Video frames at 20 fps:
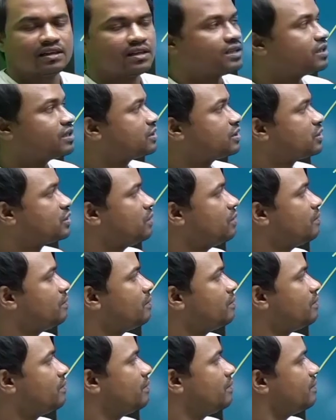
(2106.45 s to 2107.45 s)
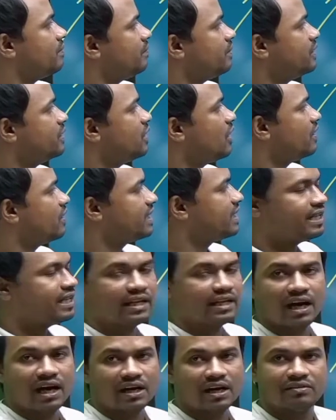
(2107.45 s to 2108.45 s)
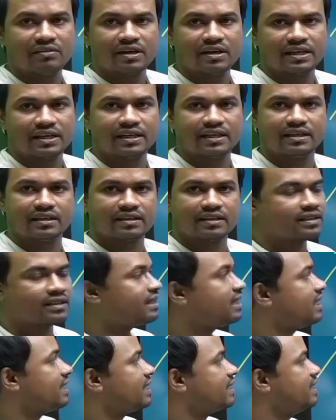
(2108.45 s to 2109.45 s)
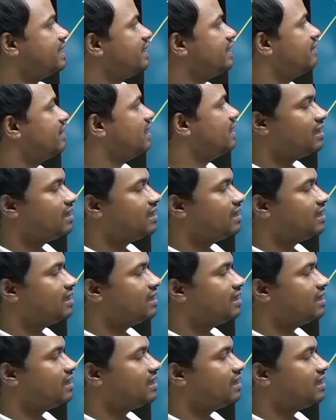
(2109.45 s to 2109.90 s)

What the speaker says: So without any hard working, they will